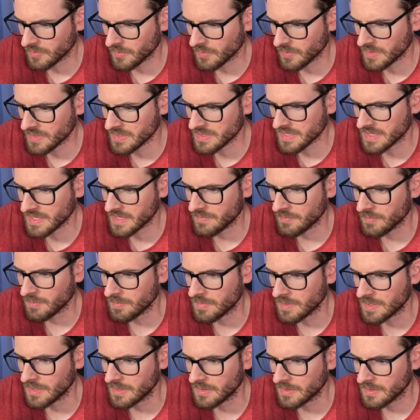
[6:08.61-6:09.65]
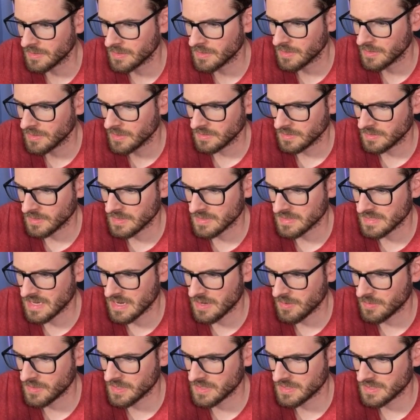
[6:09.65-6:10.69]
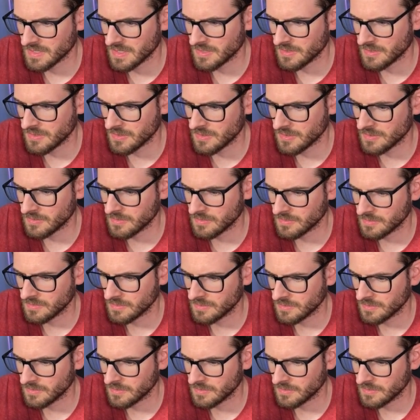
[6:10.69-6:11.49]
What does that even mean? Is that what it's saying to do?